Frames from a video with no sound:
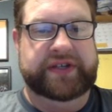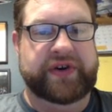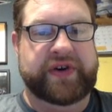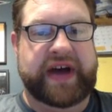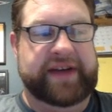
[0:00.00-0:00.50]

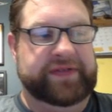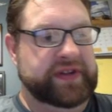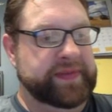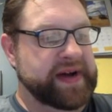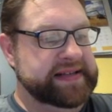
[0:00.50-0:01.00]
So after
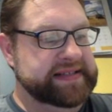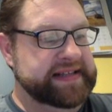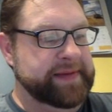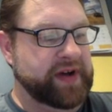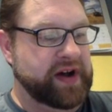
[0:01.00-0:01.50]
the
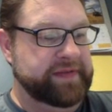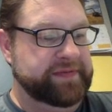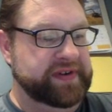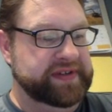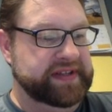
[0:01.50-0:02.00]
Potsdam
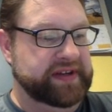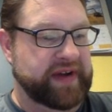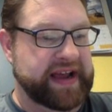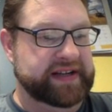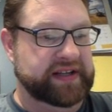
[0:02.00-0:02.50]
Conference, the
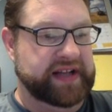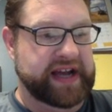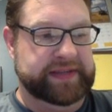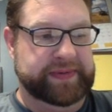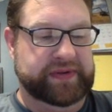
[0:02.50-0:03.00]
Grand
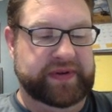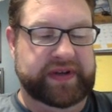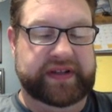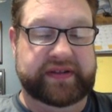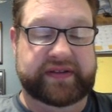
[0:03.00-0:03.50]
Alliance
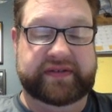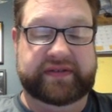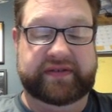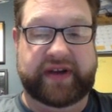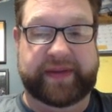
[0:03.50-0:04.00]

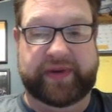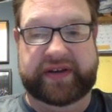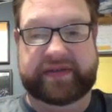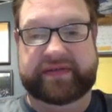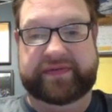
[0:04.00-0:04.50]
between Great
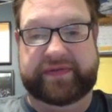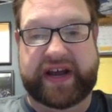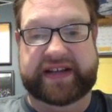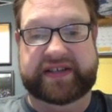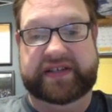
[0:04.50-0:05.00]
Britain,
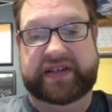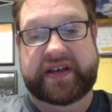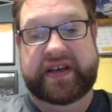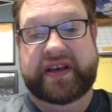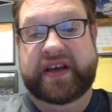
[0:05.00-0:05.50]
France,
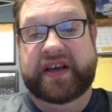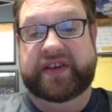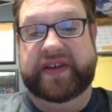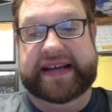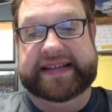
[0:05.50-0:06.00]

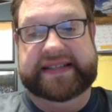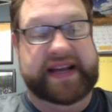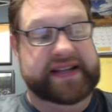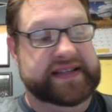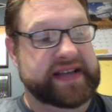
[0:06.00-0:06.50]
United
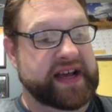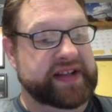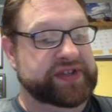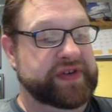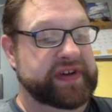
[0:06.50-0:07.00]
States, and
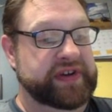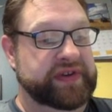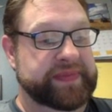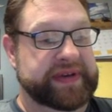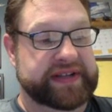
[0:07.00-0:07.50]
the Soviet
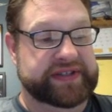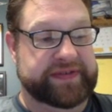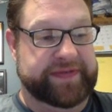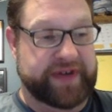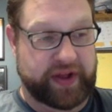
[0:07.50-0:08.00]
Union begins
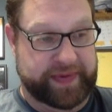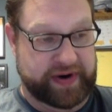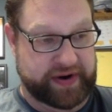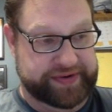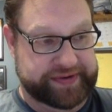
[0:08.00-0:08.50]
to fall
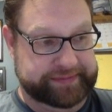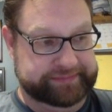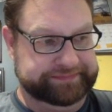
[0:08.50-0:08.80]
apart.